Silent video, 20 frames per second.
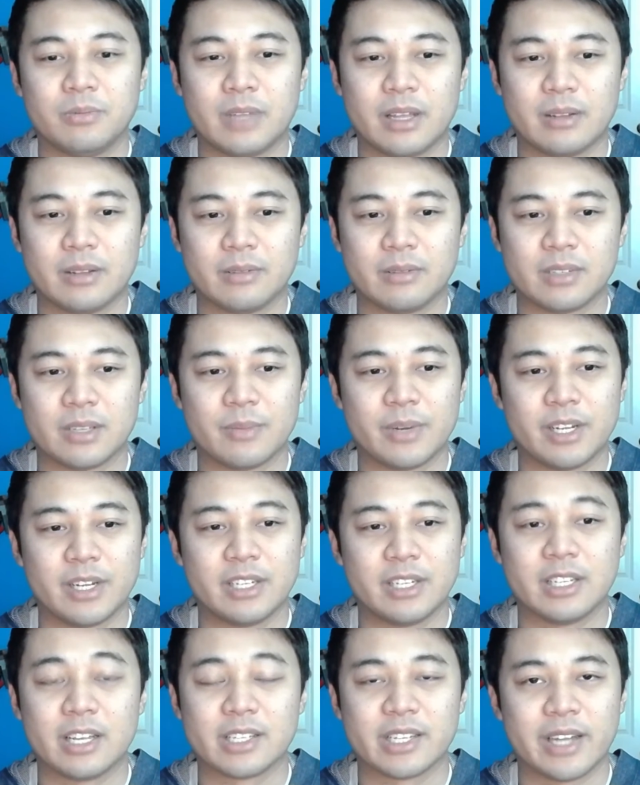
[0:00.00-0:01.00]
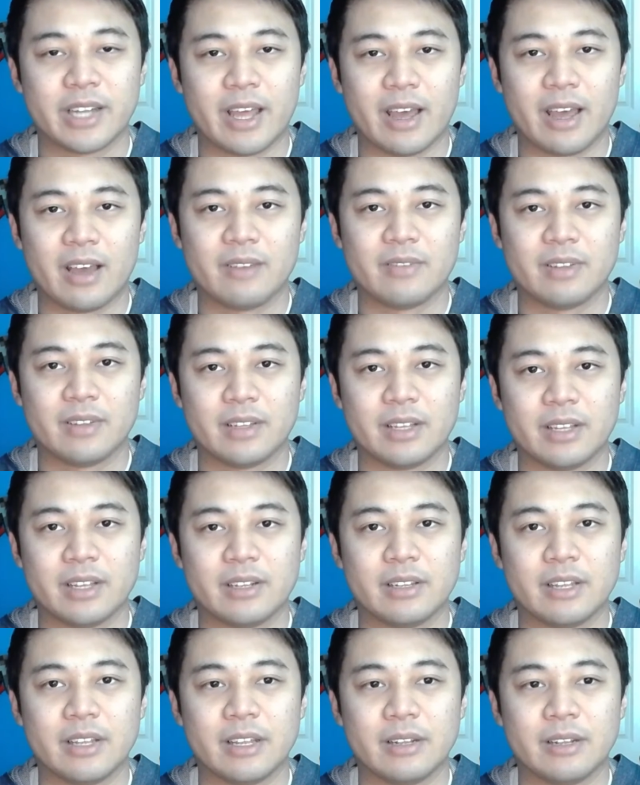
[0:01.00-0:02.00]
somebody doesn't have and
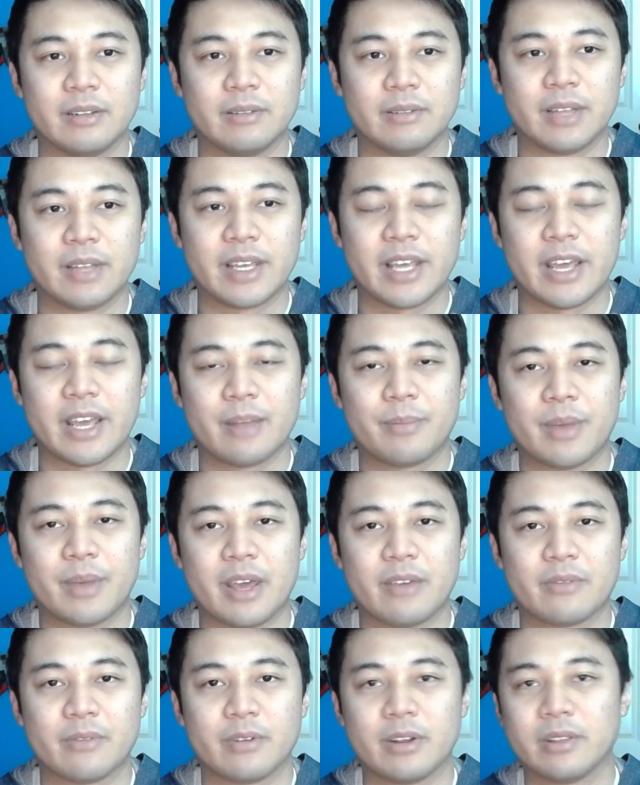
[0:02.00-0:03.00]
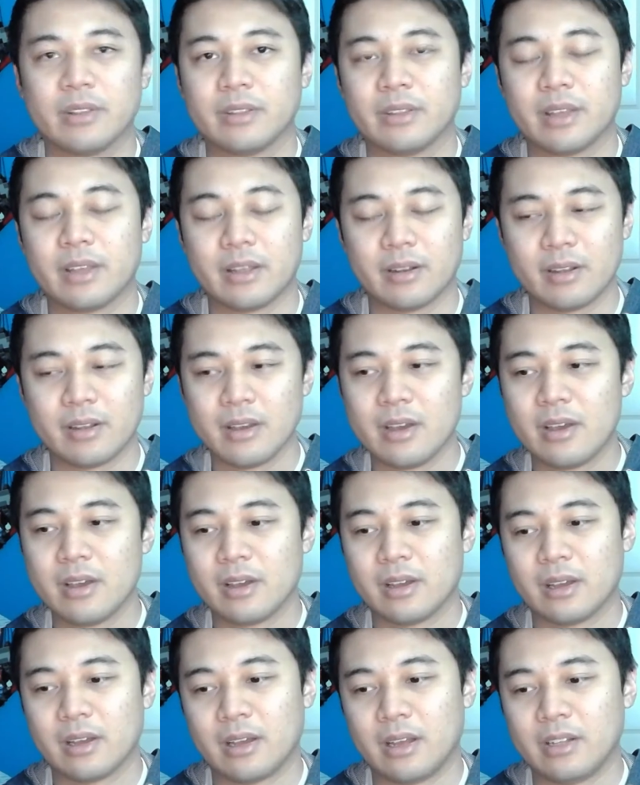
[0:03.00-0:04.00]
they can't pay for it, then
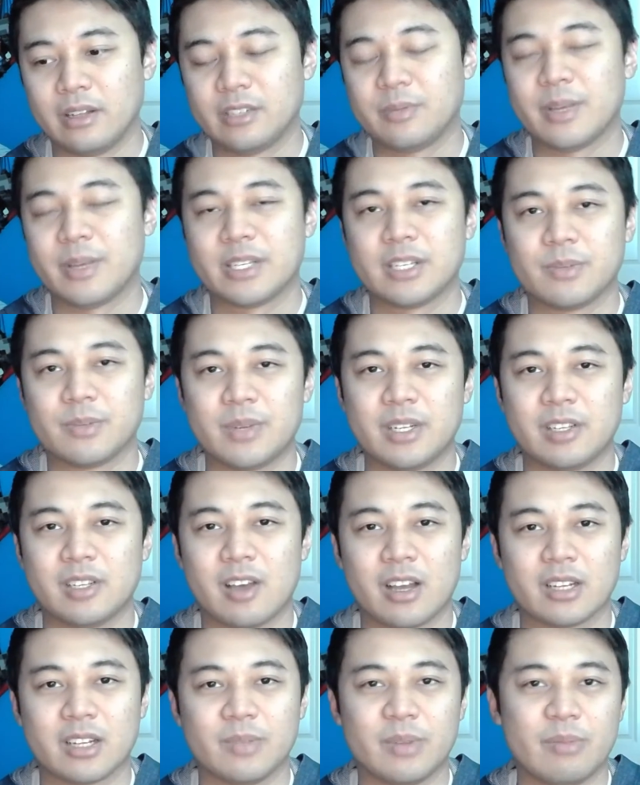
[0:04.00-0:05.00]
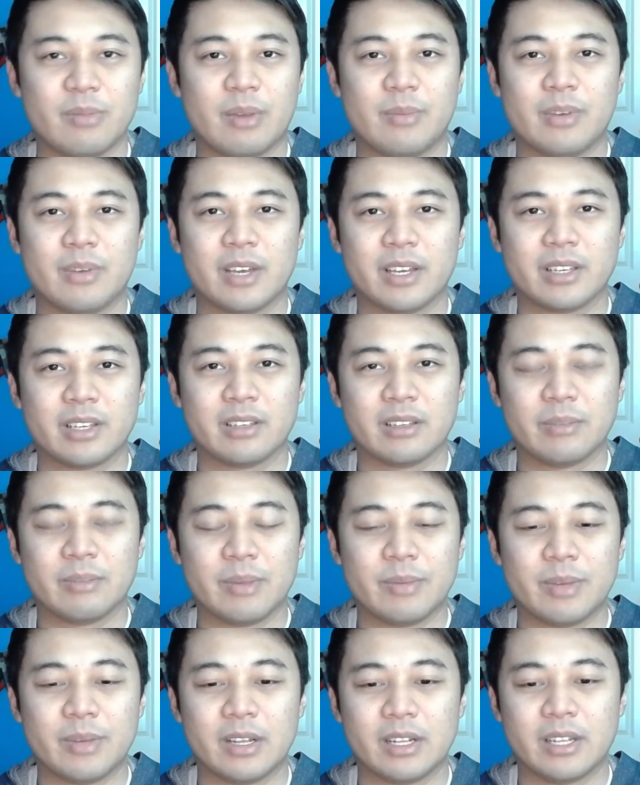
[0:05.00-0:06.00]
just message me, talk to me. Maybe
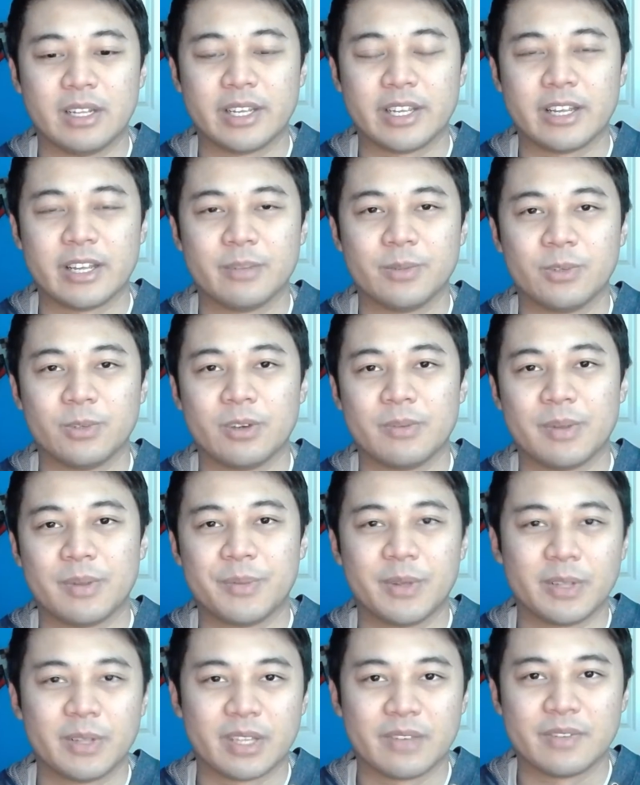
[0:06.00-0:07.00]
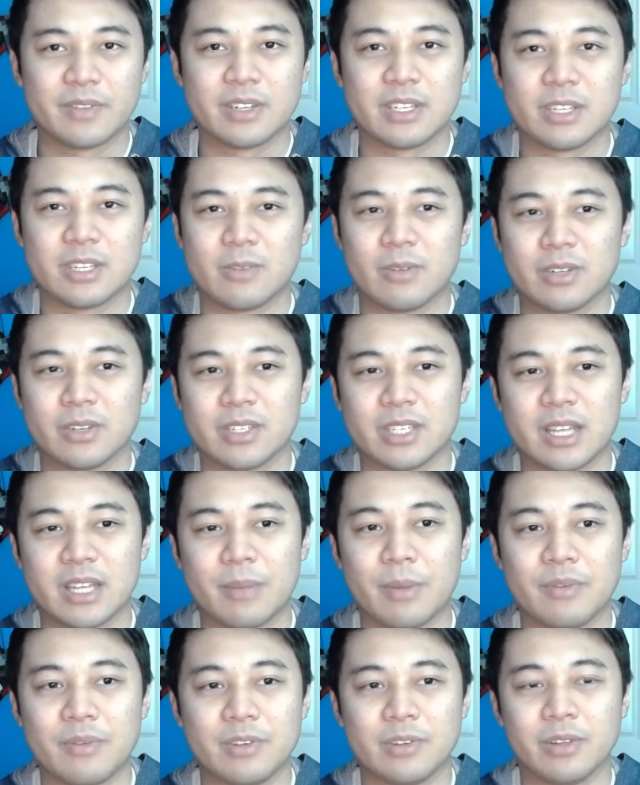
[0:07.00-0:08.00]
I'll like help you out. Maybe I'll gift it to you on
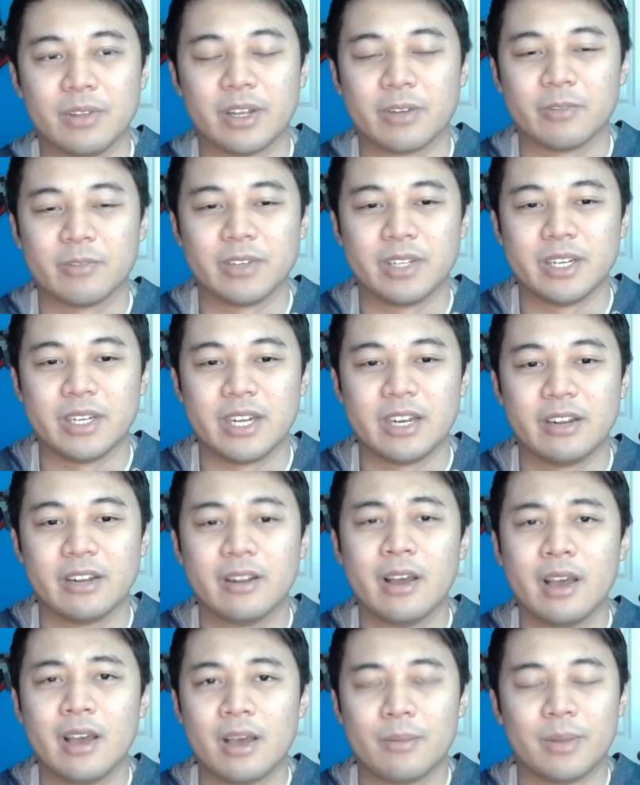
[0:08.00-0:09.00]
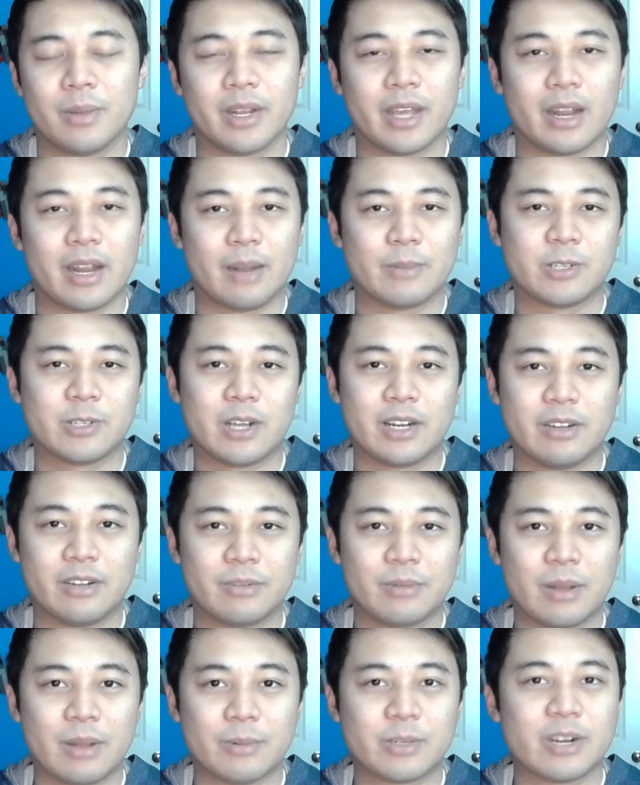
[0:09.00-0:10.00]
Steam if you like really need it. But again, I'm trying
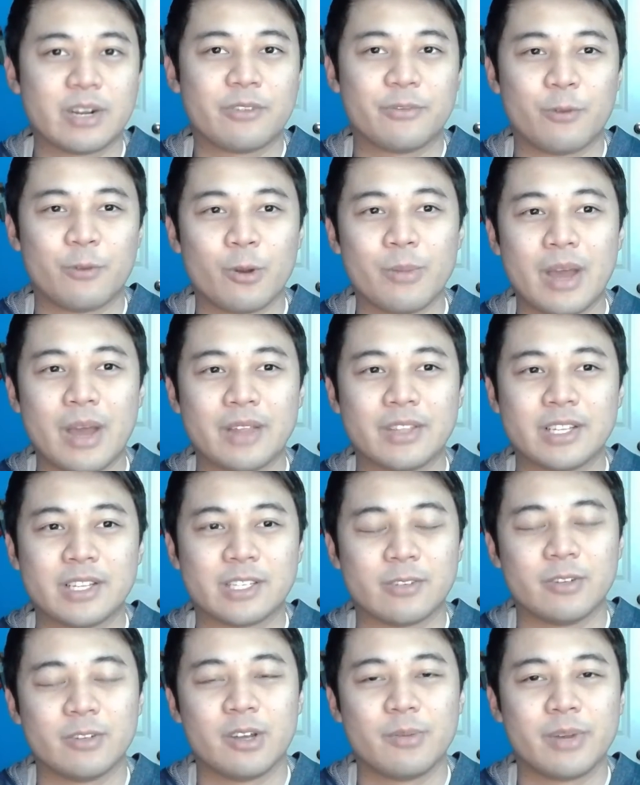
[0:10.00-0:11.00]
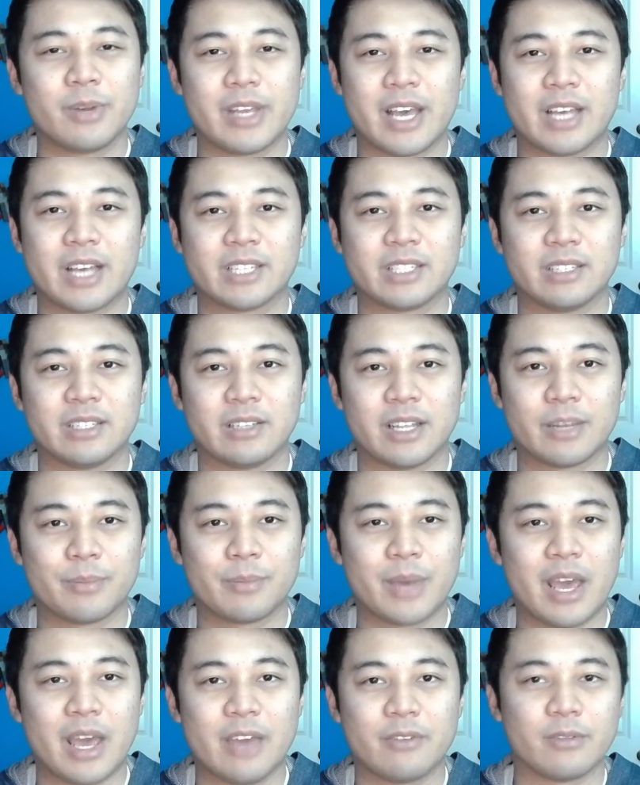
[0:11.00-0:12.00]
to format this so nobody has to like
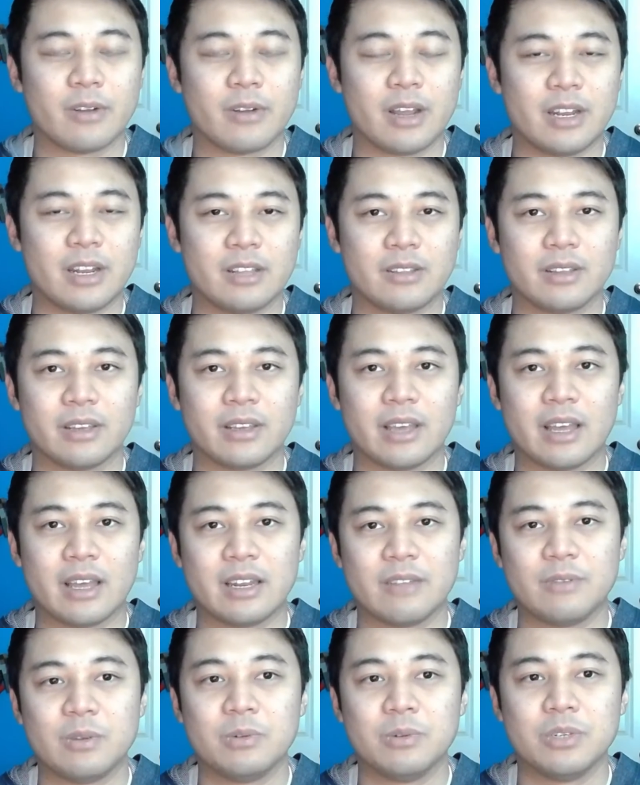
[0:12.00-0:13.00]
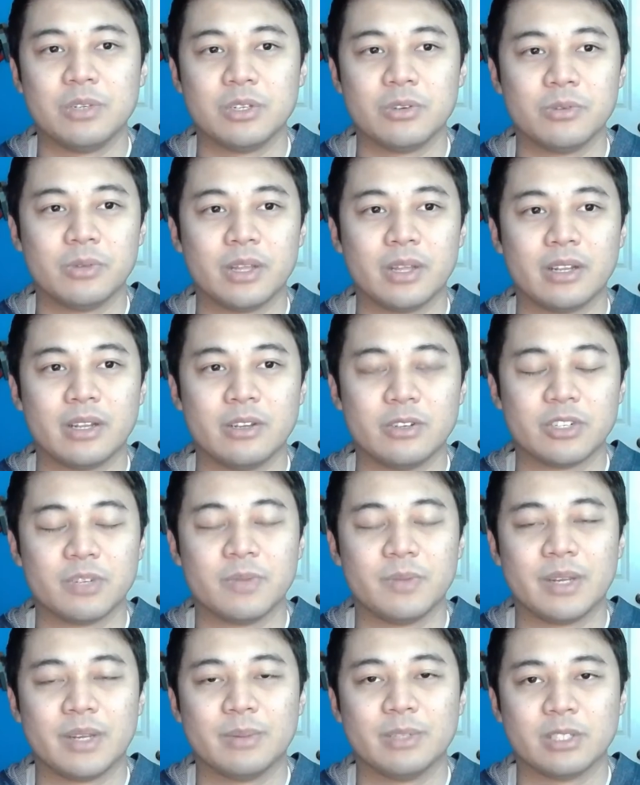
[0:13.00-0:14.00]
pay for anything. And if you do, then you should
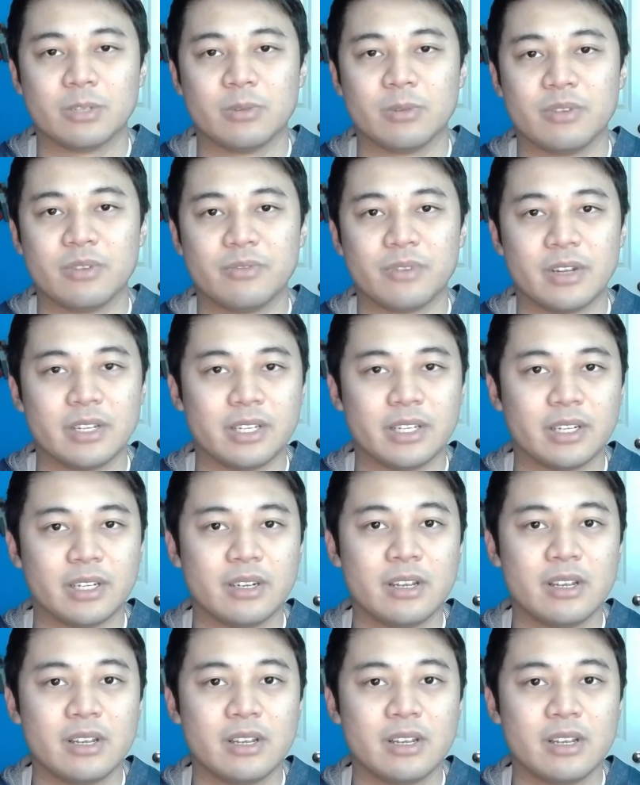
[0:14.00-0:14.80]
be able to refund it.